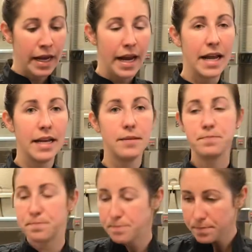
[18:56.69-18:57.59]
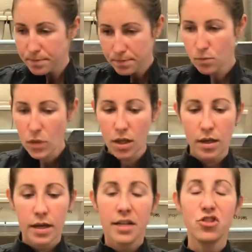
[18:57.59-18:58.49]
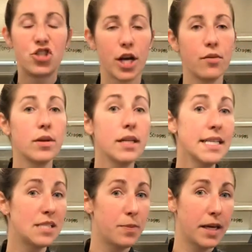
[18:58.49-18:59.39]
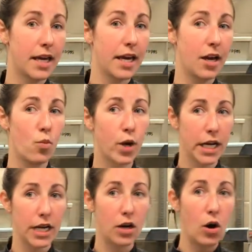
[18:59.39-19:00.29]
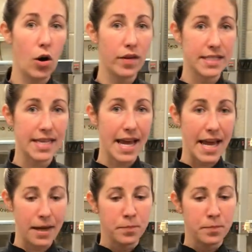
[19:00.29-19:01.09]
And generally speaking, we're gonna call this a